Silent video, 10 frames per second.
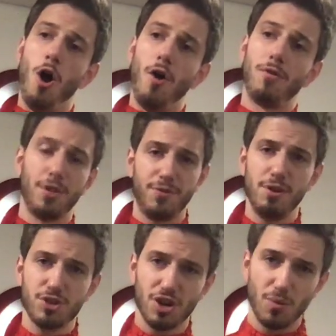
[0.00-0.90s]
For the
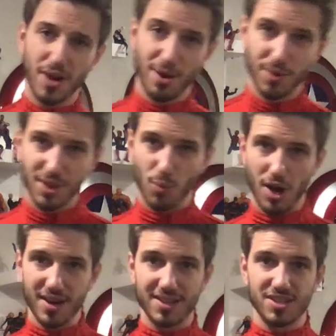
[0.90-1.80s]
future, what I really
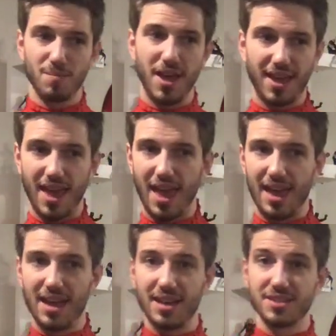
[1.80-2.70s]
want is to make
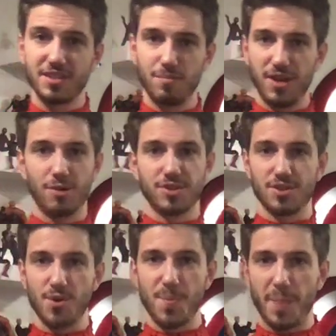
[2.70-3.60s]
a symbiote
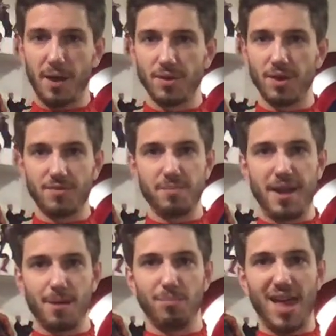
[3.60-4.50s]
suit. I would love to
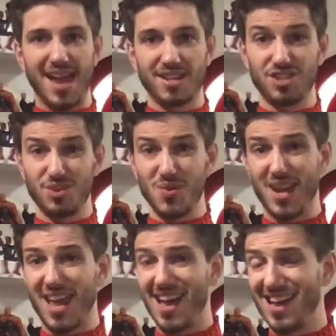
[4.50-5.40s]
make a black suit,
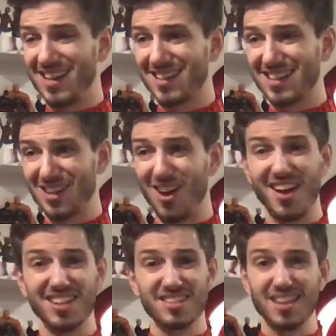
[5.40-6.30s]
and
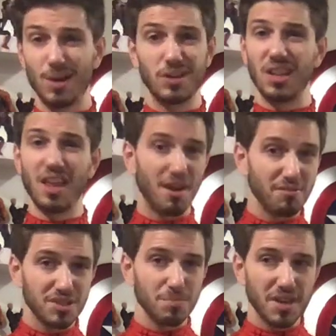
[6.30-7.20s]
honestly, I would love
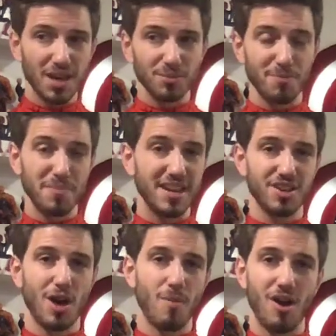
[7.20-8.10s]
to be able to meet
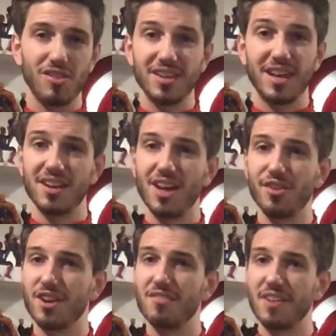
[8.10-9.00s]
Tom Holland at
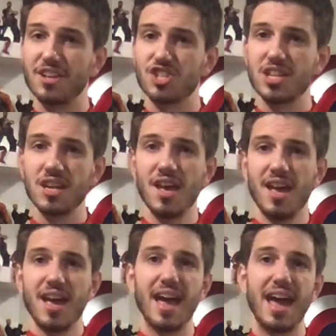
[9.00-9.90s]
another convention
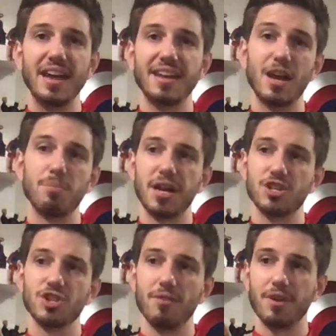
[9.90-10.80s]
and get a
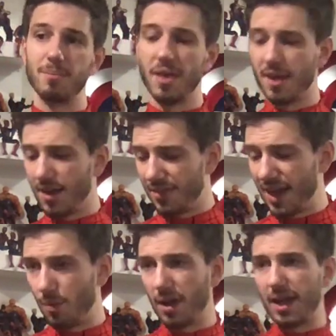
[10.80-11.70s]
picture of him
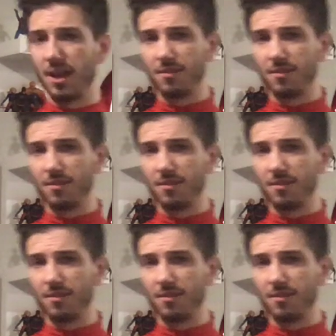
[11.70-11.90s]
that way.